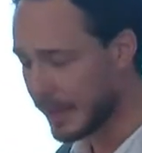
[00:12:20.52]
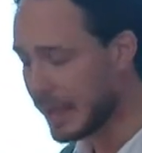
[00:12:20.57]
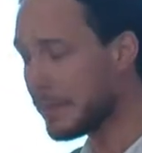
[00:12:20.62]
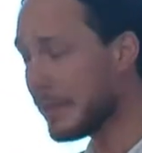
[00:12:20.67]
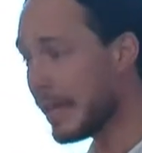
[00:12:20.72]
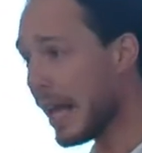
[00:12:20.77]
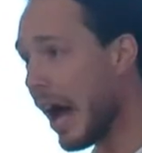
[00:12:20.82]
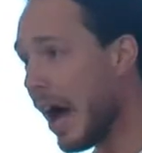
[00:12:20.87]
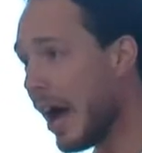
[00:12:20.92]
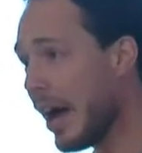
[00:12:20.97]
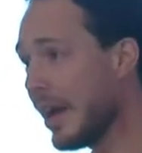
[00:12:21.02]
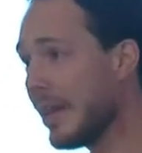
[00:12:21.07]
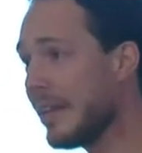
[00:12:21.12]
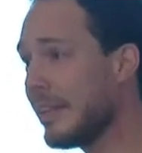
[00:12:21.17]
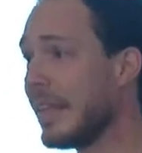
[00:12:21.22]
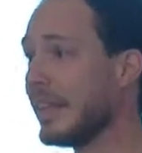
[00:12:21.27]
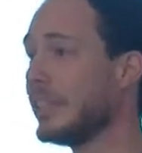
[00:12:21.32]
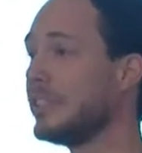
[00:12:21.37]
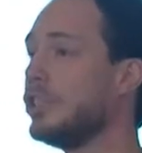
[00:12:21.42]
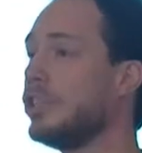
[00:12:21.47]
Behind
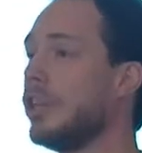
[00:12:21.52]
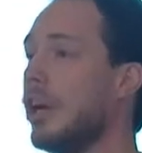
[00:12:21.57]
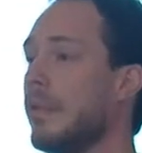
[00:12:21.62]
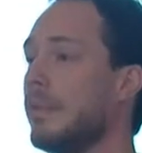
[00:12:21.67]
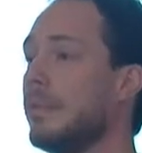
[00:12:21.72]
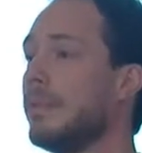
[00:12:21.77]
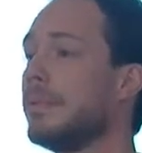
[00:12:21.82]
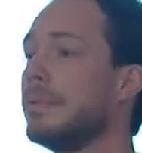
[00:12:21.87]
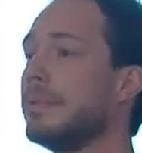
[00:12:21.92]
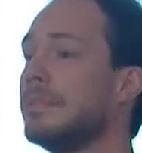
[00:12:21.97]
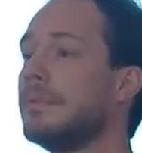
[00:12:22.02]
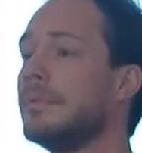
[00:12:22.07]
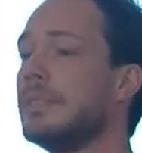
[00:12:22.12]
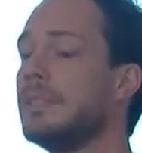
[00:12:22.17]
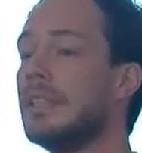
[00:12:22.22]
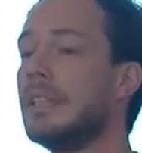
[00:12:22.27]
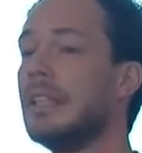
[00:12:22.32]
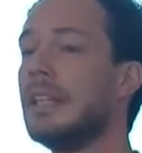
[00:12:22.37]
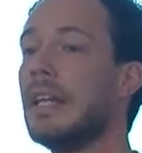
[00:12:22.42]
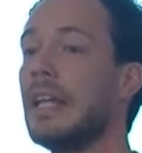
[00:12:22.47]
that shop
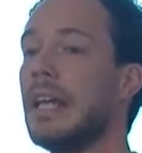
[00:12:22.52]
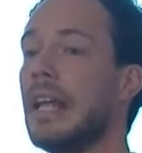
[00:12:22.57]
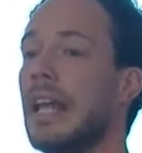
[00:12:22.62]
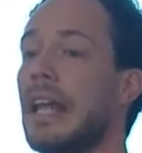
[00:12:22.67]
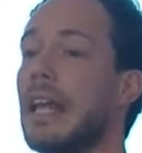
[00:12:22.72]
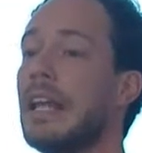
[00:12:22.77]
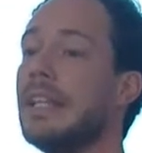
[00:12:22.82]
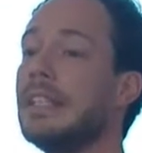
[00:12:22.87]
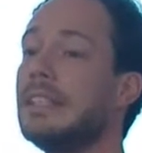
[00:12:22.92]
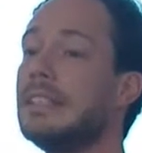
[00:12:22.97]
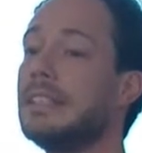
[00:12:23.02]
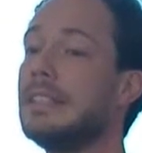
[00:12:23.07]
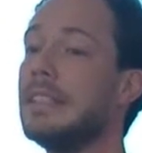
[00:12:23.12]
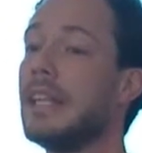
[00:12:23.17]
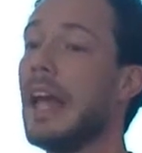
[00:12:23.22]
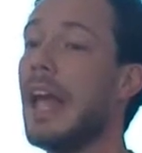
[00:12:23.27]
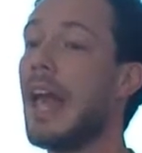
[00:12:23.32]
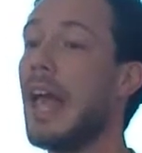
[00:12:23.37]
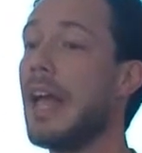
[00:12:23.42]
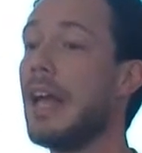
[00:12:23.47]

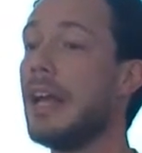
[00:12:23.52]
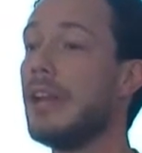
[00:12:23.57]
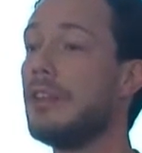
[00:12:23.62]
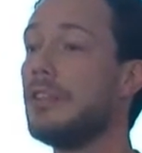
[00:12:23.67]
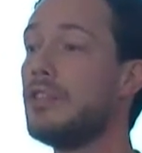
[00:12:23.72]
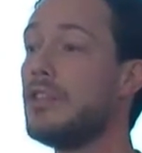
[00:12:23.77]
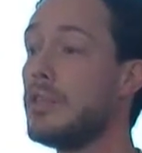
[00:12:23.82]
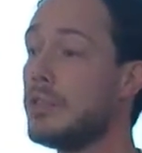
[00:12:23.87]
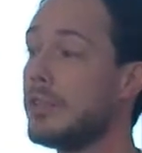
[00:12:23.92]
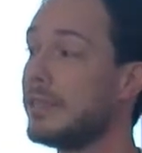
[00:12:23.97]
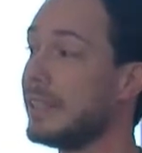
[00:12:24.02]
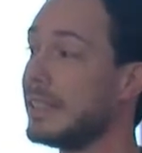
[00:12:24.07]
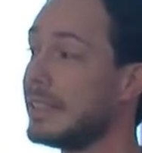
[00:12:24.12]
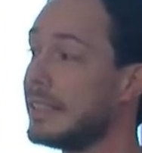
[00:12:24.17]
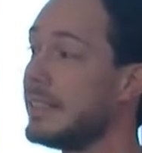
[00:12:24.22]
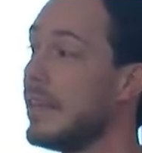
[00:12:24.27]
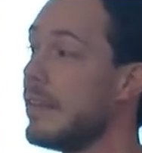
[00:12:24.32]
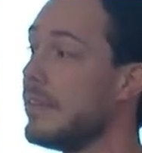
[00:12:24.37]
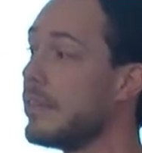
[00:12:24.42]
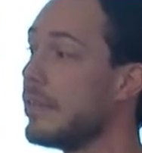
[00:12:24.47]
is a tutoring
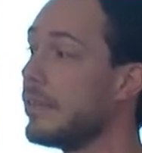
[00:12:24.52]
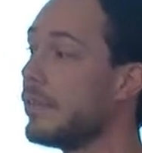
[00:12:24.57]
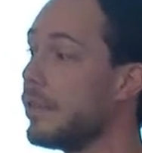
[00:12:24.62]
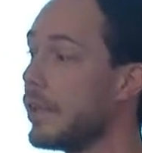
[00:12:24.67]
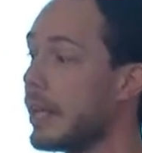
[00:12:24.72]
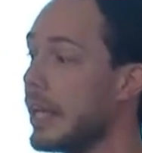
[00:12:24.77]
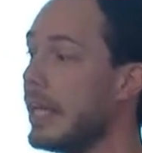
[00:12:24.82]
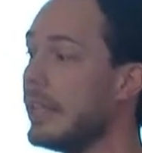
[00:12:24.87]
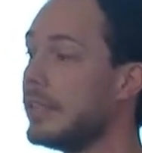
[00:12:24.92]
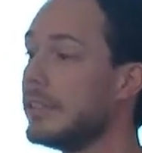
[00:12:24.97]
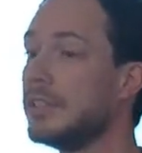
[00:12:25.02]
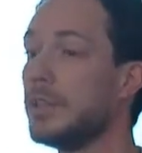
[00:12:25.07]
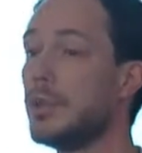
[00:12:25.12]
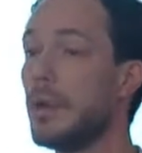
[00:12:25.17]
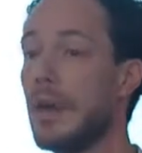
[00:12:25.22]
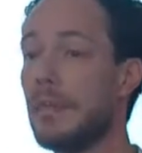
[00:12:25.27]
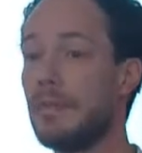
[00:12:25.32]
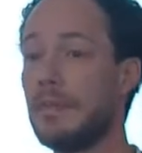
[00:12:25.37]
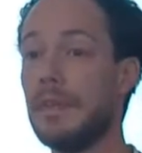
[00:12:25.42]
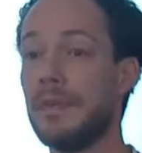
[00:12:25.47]
center for kids who
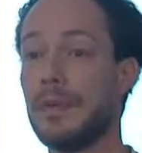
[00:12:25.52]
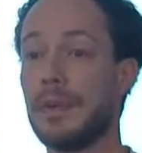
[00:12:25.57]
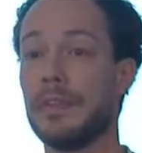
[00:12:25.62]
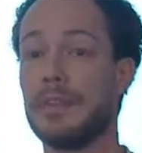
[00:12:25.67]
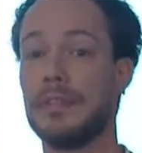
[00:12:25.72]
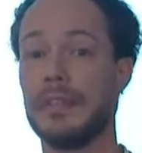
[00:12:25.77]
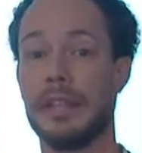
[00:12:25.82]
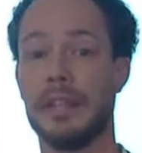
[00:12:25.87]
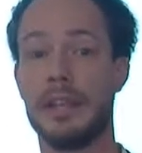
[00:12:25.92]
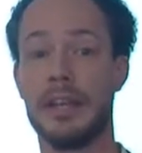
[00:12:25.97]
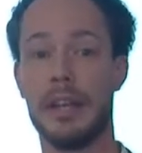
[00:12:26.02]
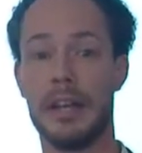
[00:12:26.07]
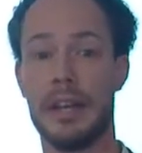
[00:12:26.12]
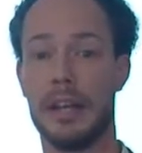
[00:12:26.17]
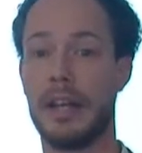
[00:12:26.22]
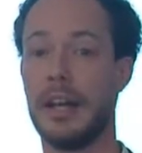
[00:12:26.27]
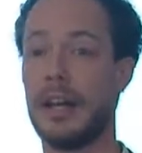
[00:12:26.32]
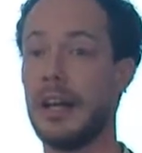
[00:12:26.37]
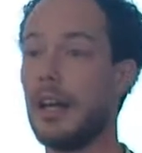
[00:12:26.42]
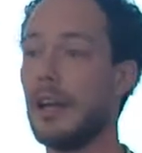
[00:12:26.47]
have difficulty
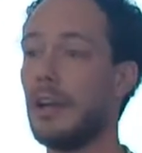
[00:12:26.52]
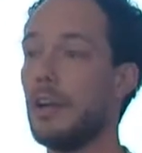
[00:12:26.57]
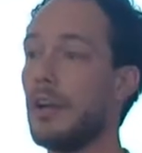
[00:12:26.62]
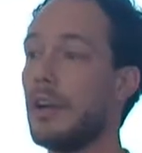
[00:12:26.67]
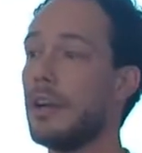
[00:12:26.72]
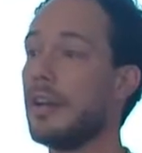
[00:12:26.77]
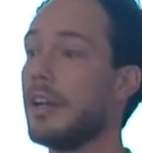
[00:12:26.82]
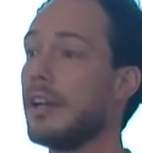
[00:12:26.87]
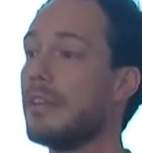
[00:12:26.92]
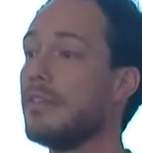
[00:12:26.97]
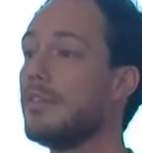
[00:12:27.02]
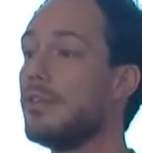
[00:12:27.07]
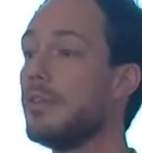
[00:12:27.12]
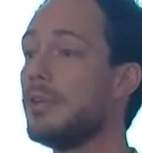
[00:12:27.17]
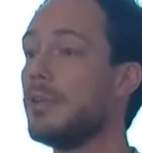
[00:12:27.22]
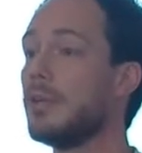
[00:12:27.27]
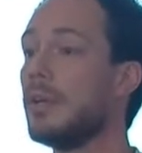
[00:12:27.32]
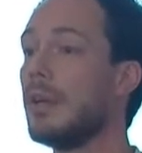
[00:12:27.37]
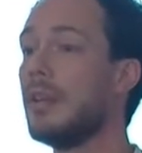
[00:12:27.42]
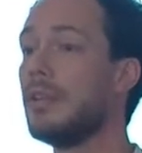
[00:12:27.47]
learning
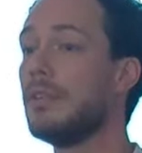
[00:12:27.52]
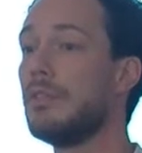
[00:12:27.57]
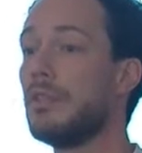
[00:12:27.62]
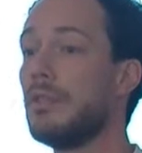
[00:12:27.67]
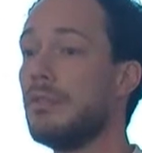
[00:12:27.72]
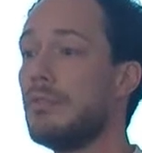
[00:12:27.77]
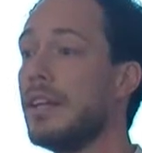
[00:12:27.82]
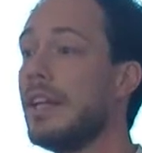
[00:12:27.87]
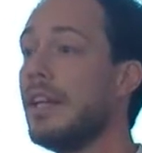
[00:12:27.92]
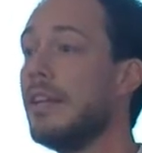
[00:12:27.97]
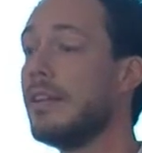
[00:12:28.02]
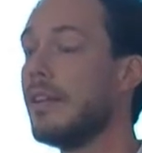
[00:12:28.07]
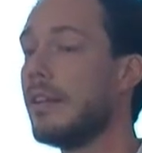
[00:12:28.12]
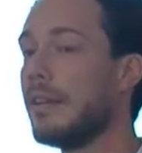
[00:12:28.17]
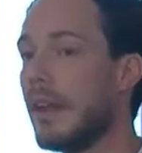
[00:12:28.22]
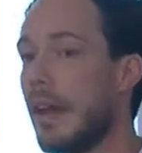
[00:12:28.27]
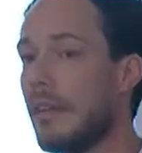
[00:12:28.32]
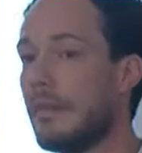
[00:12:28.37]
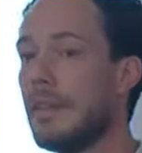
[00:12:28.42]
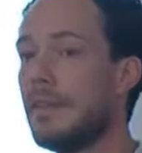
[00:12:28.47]
to read
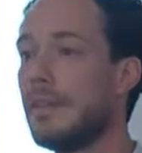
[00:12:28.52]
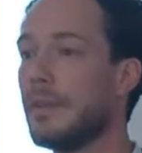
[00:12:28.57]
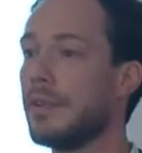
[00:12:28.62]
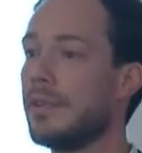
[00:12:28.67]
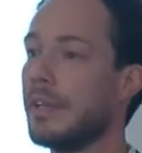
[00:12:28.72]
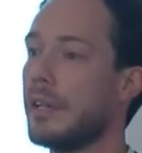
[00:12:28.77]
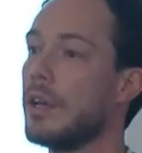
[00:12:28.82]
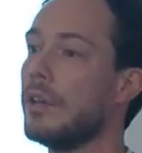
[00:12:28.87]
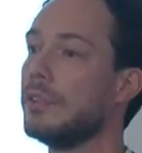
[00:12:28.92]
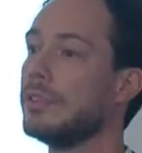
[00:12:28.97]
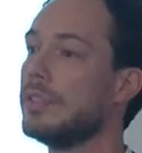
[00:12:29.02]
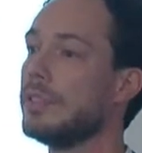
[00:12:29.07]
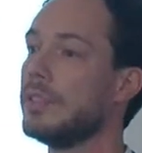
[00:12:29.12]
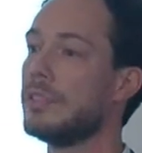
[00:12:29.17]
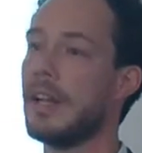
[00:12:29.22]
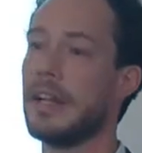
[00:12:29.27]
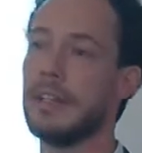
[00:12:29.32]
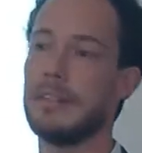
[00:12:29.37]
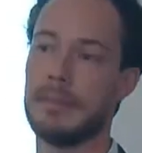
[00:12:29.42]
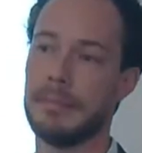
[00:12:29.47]
and have difficulty
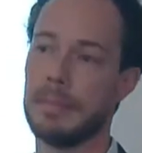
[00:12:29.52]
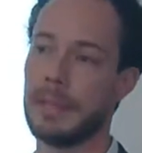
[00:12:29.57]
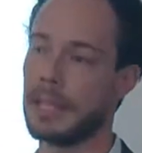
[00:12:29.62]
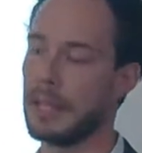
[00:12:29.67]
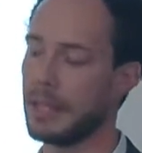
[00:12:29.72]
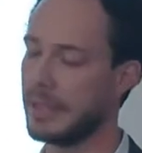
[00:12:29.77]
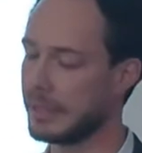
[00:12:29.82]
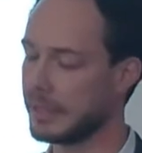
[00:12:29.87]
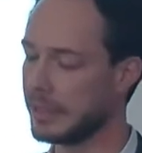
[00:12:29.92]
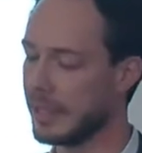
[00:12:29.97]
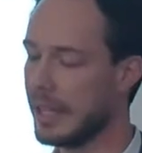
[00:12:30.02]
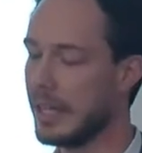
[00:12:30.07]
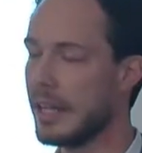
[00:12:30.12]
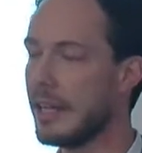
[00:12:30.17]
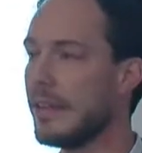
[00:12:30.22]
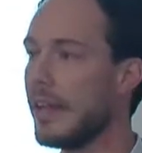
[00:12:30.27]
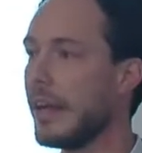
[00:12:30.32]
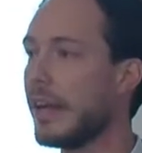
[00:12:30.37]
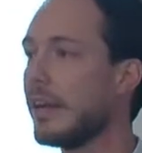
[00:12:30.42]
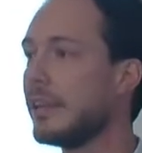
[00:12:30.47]
concentrating because
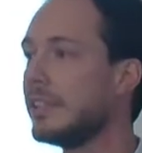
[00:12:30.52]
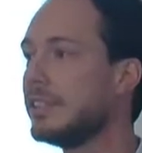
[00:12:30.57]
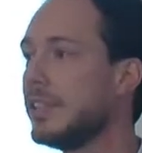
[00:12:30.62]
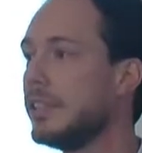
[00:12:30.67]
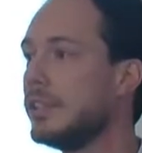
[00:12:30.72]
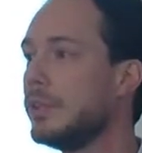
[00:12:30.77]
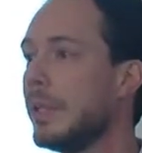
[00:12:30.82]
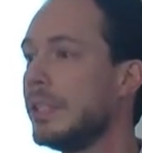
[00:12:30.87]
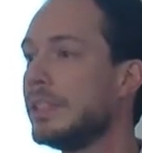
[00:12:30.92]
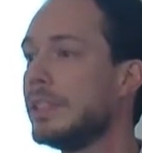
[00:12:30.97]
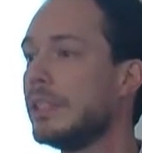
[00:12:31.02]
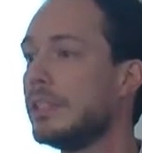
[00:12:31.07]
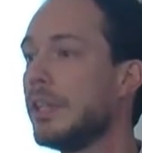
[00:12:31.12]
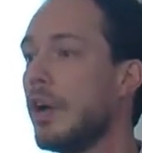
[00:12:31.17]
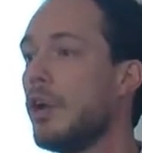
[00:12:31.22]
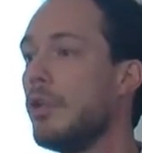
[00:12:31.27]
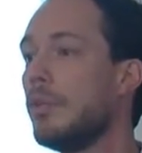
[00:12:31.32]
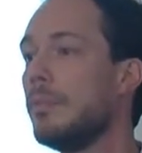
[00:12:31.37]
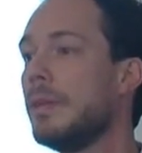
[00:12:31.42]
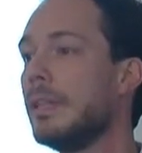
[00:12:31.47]
their situation at
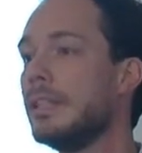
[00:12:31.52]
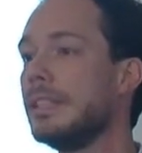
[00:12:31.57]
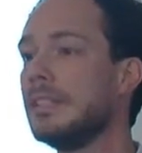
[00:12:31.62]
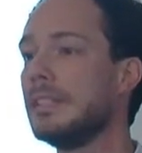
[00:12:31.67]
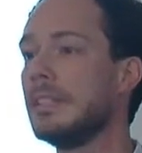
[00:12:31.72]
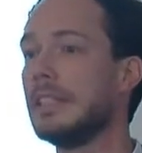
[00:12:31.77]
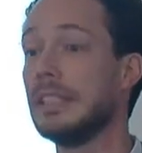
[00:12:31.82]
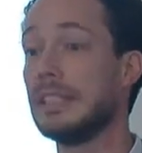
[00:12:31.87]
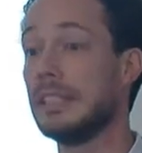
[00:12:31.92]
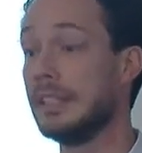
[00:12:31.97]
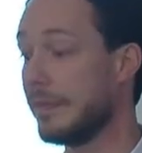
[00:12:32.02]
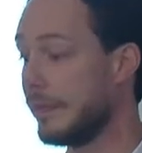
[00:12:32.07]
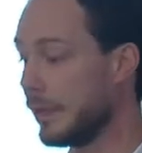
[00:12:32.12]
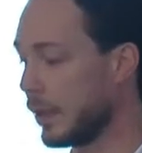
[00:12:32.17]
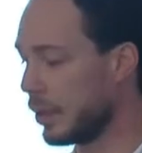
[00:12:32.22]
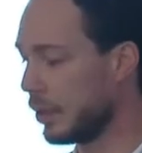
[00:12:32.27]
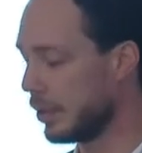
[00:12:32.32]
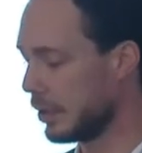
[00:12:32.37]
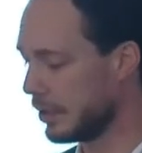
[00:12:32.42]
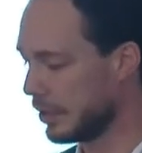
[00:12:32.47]
home is
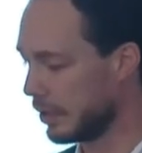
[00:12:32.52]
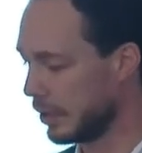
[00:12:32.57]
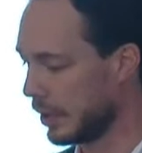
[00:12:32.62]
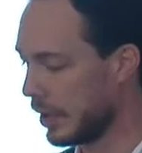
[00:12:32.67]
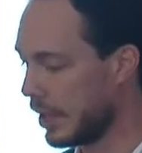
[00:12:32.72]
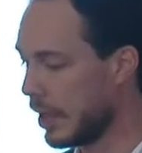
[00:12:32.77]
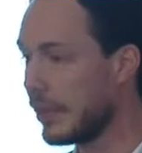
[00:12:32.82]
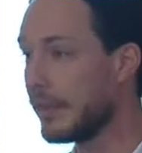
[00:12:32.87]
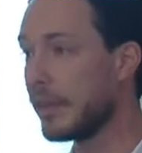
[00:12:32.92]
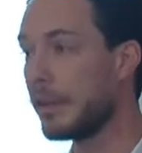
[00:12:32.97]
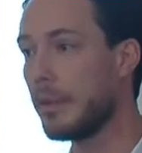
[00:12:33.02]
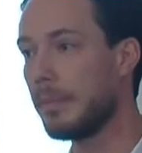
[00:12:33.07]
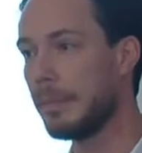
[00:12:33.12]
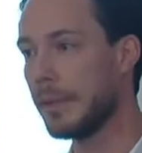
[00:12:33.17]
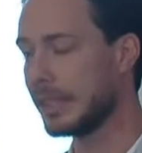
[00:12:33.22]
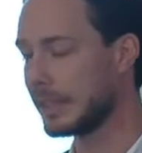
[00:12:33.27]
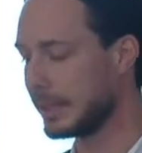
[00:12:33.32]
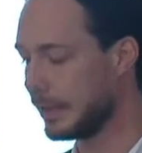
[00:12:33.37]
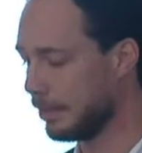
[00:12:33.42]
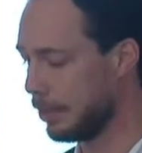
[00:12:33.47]
difficult, or they're not
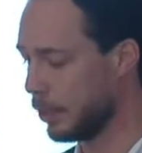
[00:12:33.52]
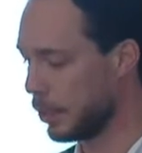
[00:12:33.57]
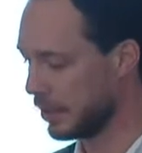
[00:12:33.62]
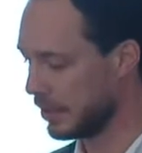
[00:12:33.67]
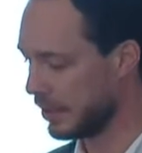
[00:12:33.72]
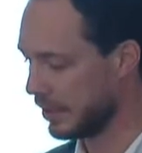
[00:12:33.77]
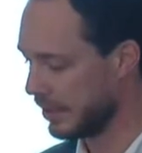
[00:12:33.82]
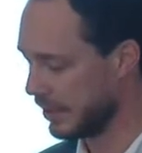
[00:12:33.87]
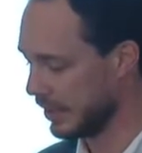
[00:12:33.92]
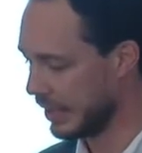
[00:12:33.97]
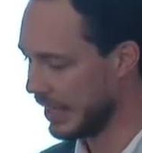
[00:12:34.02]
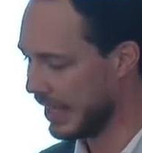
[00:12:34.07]
being supported.